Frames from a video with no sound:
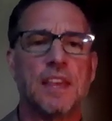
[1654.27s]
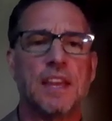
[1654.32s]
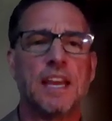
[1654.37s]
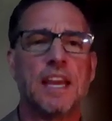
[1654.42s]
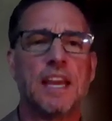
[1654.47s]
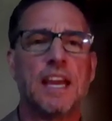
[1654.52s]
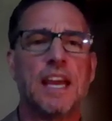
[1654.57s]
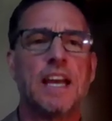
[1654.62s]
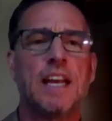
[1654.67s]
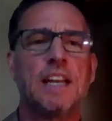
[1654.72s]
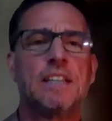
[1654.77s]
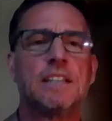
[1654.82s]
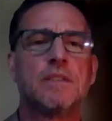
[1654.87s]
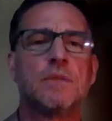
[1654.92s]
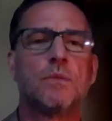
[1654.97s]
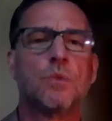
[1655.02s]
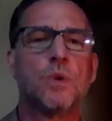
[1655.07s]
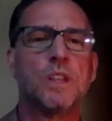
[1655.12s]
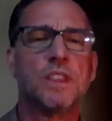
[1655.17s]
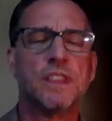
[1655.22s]
And
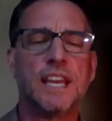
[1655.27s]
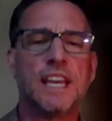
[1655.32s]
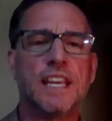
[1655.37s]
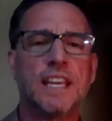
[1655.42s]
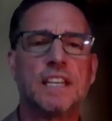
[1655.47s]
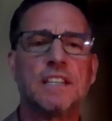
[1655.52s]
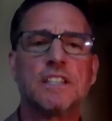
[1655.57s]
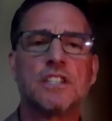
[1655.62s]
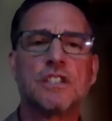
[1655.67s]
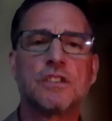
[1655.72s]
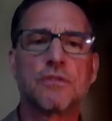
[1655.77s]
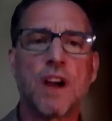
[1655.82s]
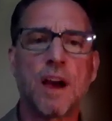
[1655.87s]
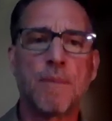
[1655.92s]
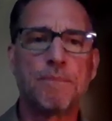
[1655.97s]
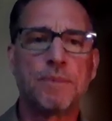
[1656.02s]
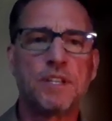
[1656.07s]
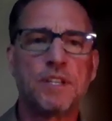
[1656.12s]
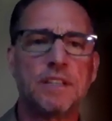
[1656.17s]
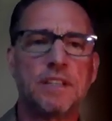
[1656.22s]
when they get
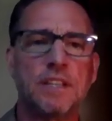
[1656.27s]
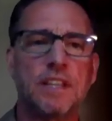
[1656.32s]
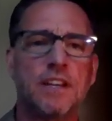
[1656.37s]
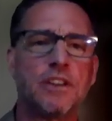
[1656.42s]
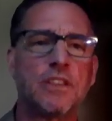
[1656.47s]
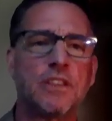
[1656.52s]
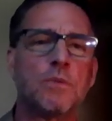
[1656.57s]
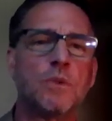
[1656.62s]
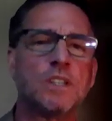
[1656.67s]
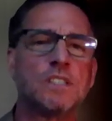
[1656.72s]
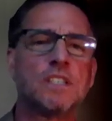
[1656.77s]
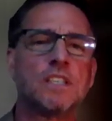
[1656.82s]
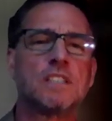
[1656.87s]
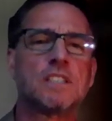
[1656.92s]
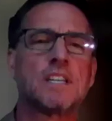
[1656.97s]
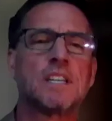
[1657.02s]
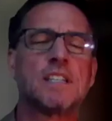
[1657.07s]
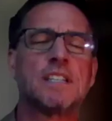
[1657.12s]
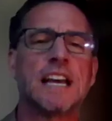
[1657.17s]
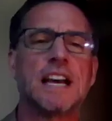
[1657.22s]
disrupted, they're the ones that
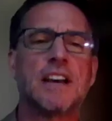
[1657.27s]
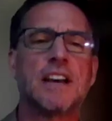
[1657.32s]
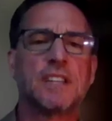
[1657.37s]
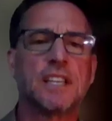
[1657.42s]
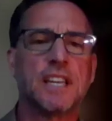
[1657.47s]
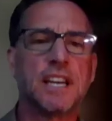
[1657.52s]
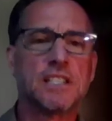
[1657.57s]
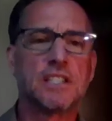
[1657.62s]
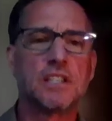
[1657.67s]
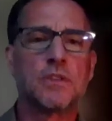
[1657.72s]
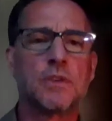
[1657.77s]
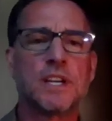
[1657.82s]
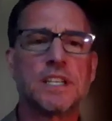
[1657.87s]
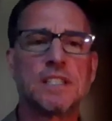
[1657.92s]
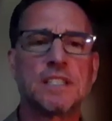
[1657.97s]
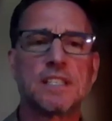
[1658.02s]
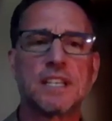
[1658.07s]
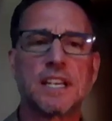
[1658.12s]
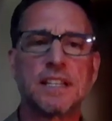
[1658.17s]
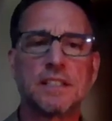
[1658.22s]
send out the SOS
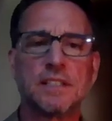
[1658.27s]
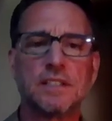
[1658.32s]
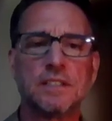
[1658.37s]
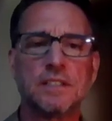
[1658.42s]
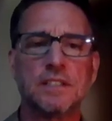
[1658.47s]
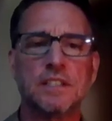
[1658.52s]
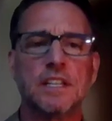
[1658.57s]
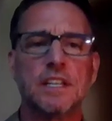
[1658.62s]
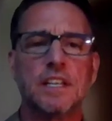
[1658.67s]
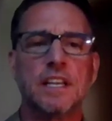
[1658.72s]
signal.